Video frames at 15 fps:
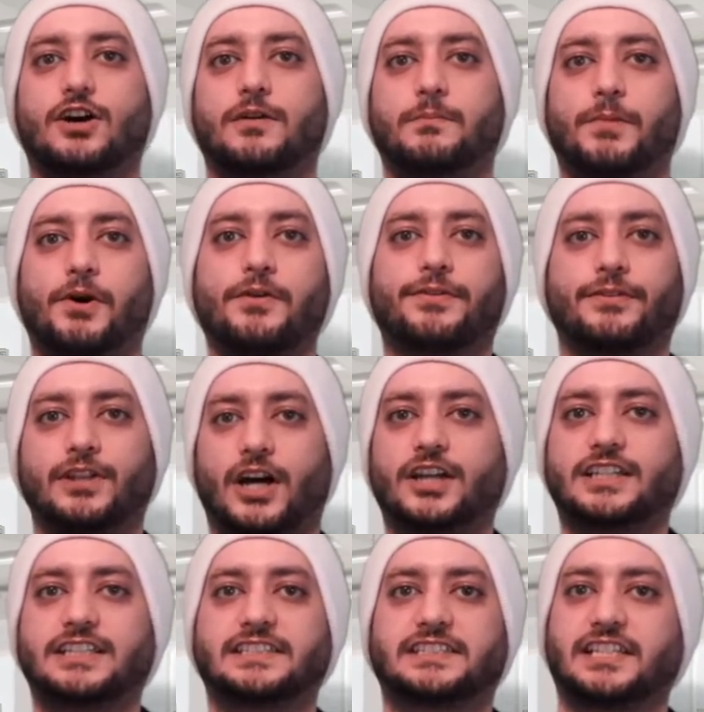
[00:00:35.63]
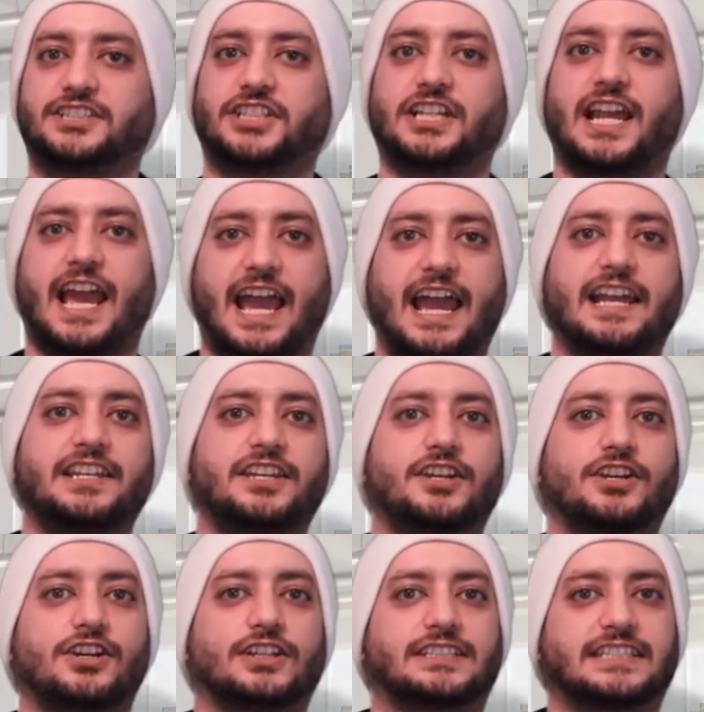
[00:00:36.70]
on both London session and New
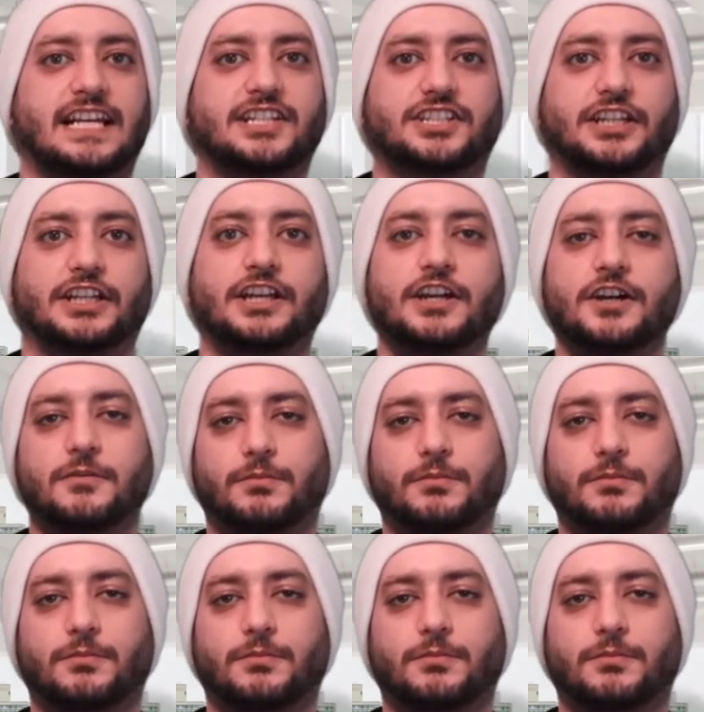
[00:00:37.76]
York session